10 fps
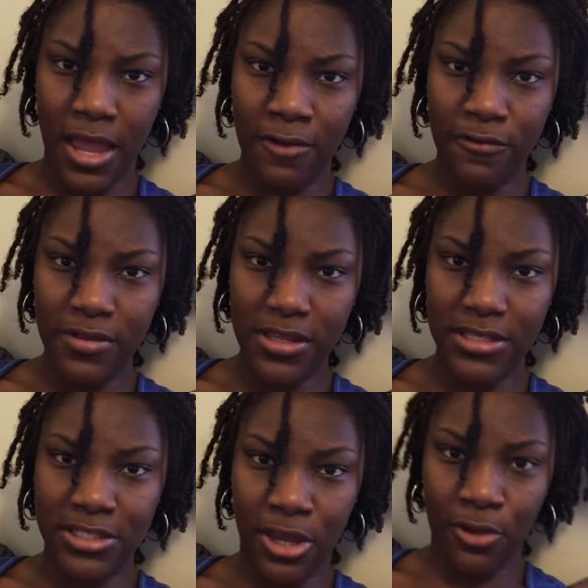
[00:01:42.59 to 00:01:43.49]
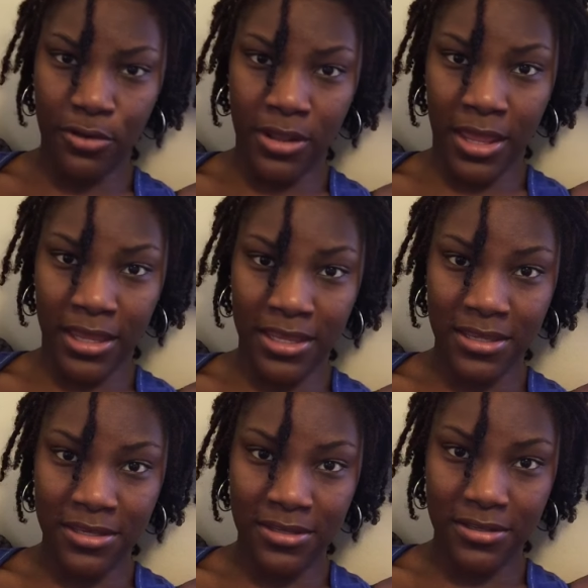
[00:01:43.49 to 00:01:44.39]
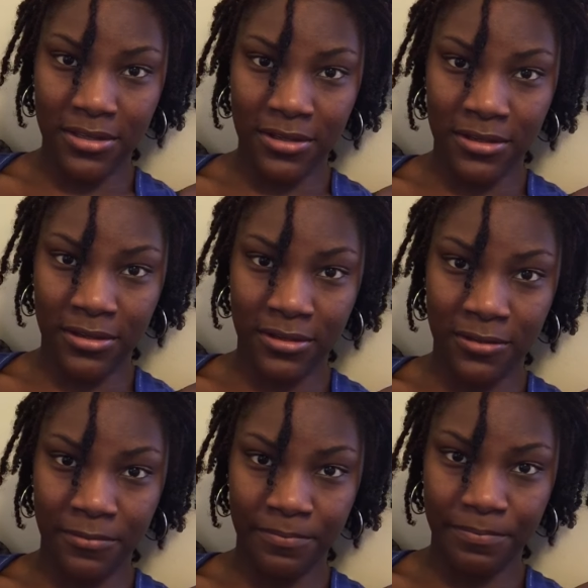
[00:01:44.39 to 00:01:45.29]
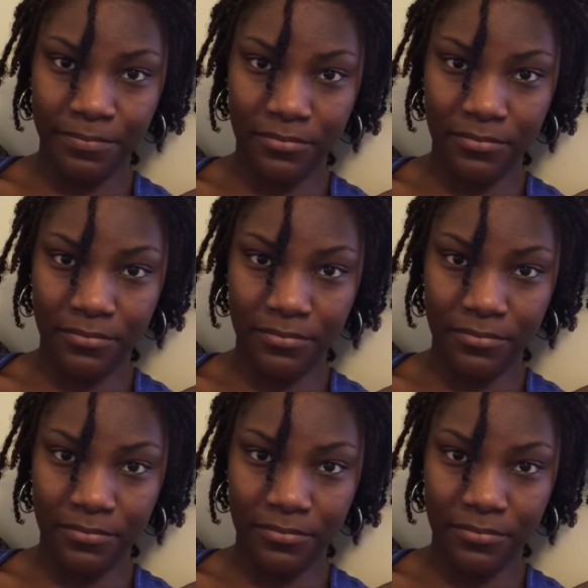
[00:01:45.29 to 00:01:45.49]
i really don't like it um